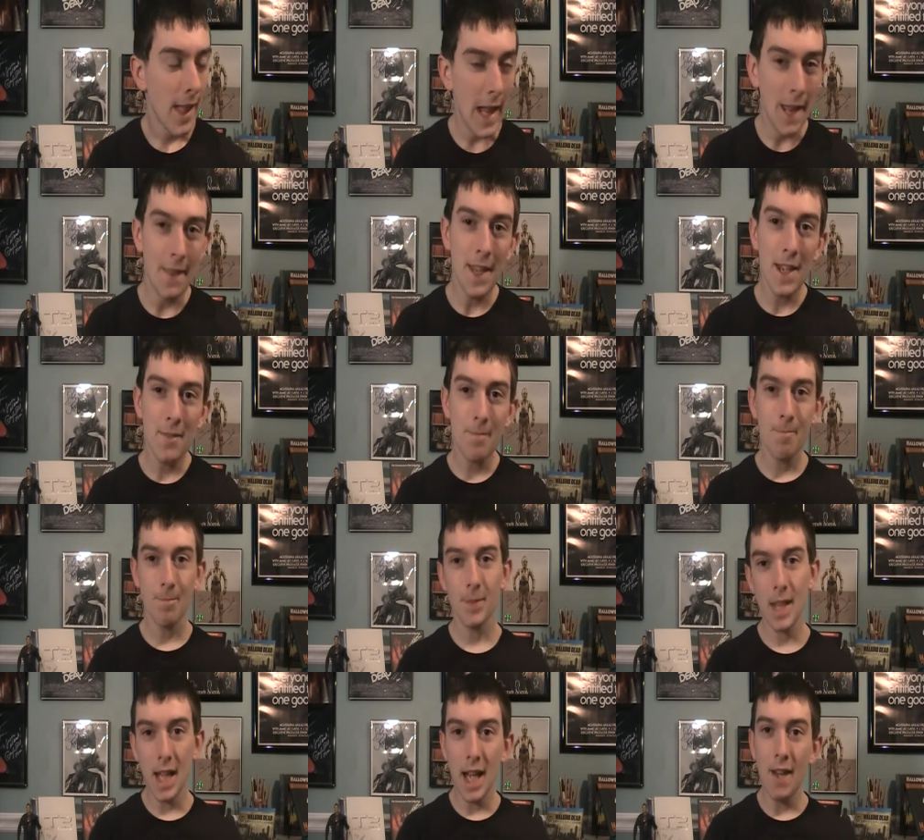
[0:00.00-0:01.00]
And then
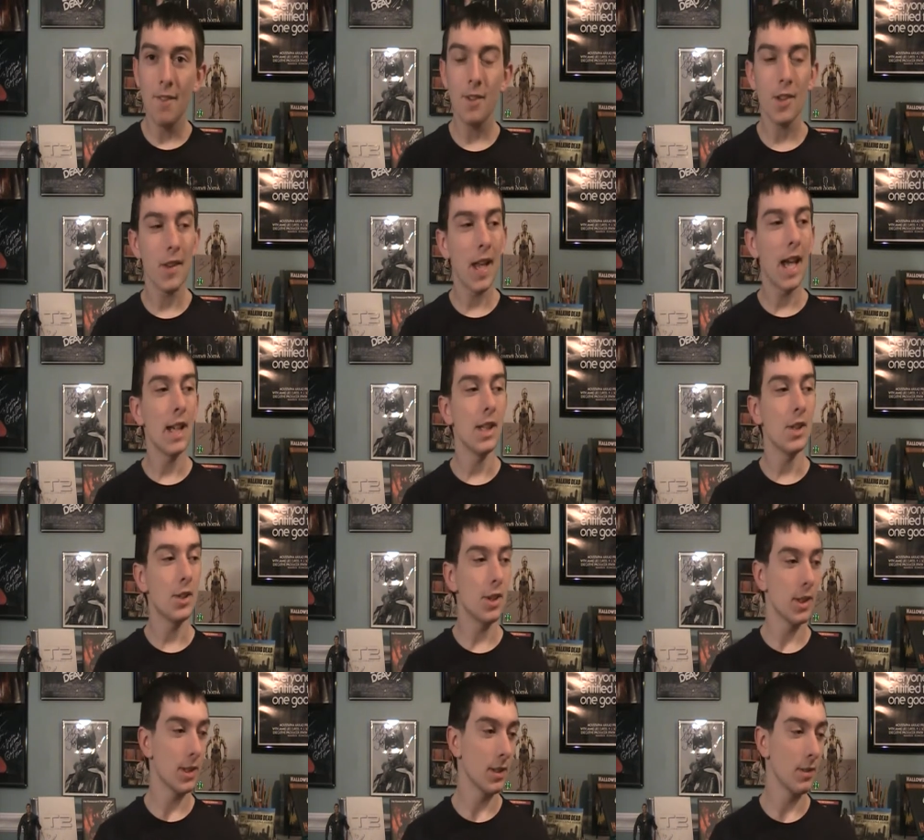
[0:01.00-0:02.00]
after that, it's
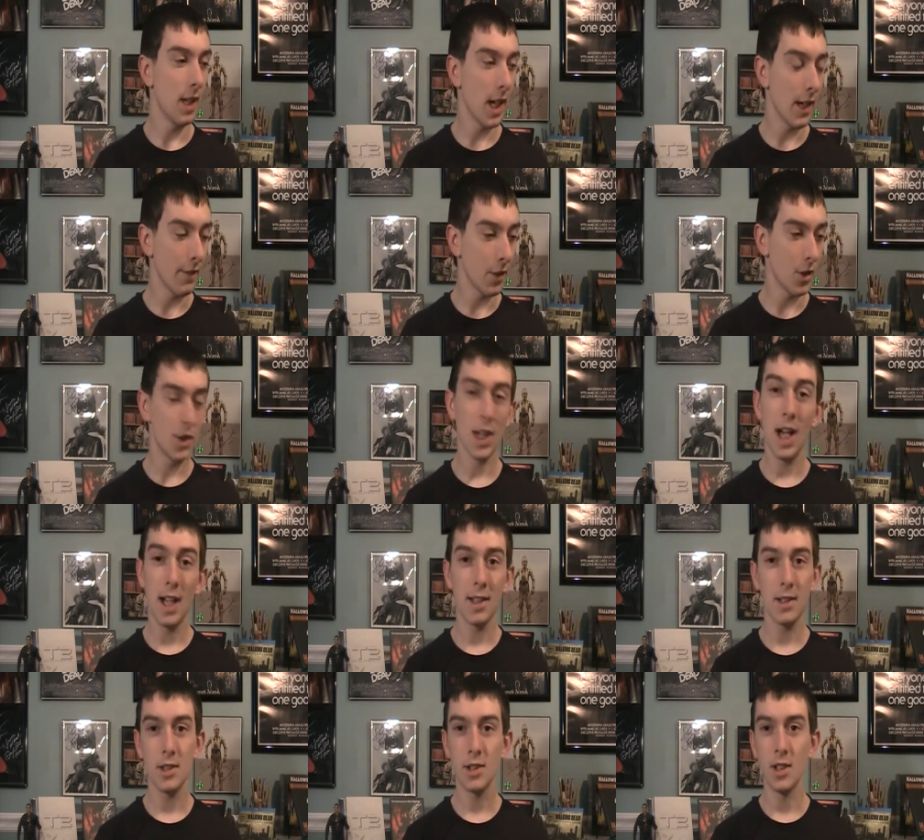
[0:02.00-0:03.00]
just a lot of
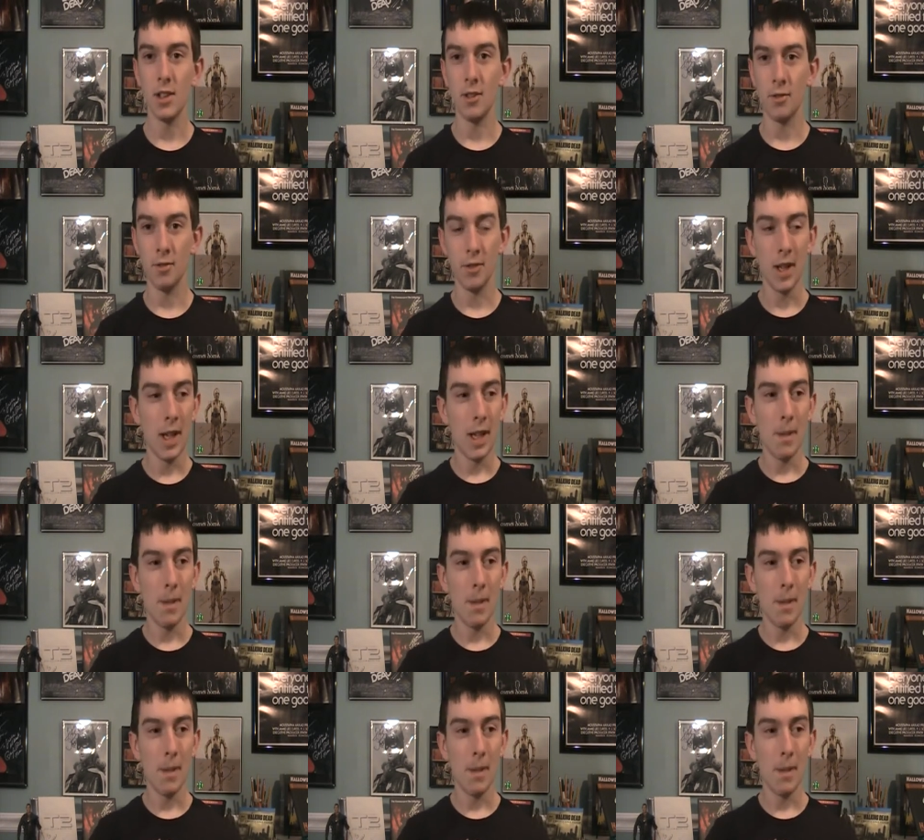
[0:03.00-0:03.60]
shots of